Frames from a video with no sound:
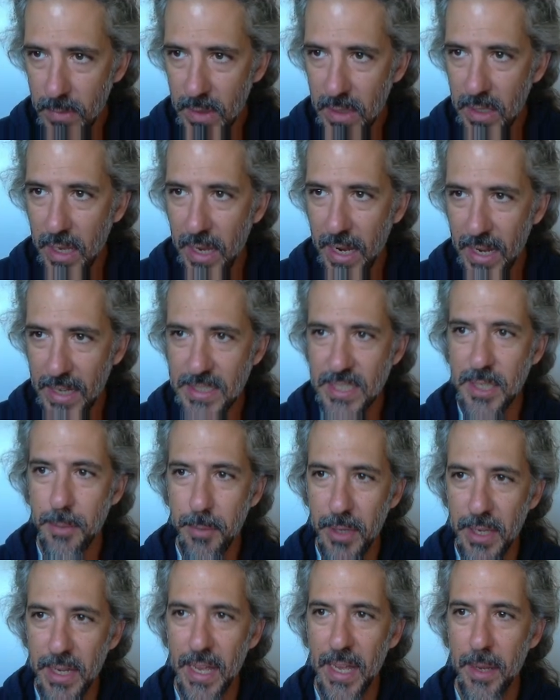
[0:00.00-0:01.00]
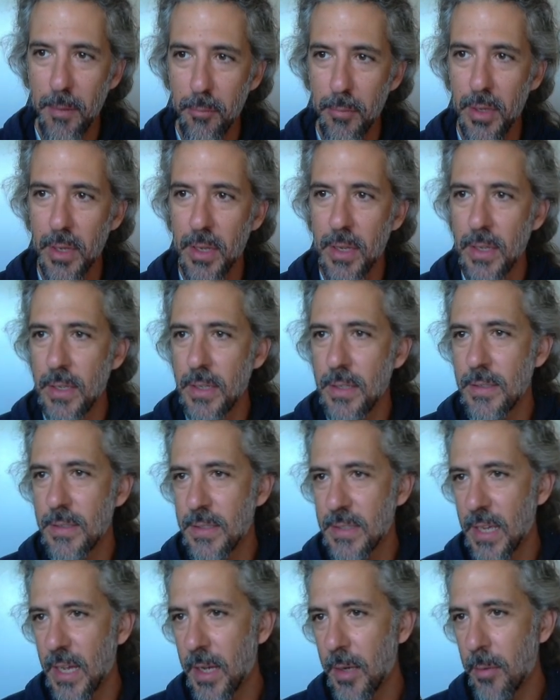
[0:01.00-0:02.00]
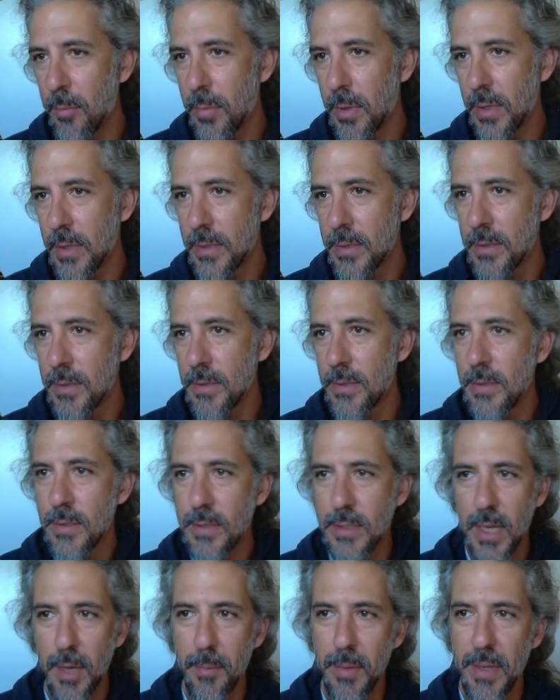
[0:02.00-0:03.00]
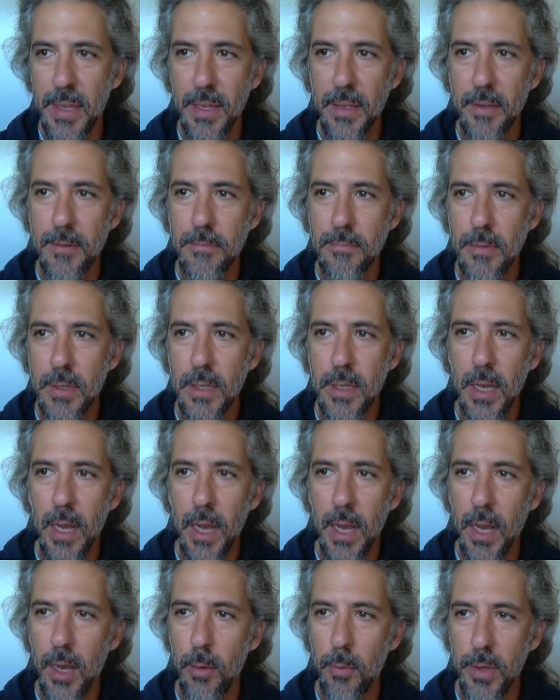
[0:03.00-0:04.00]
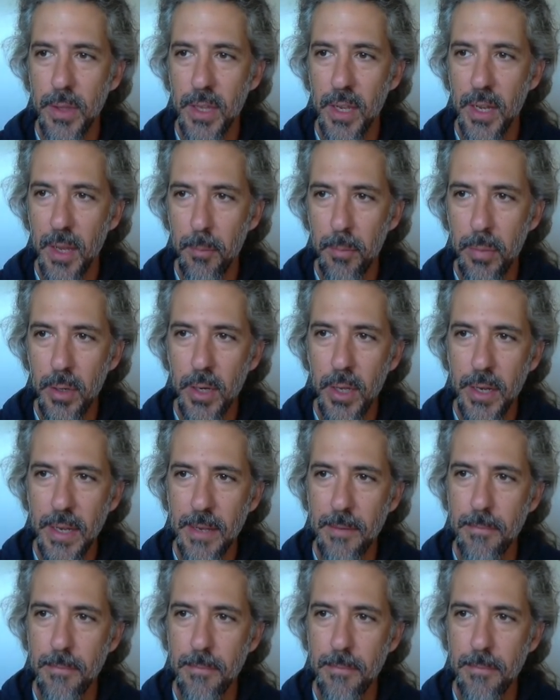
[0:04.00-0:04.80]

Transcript: has to be named sub dummy with a number on it.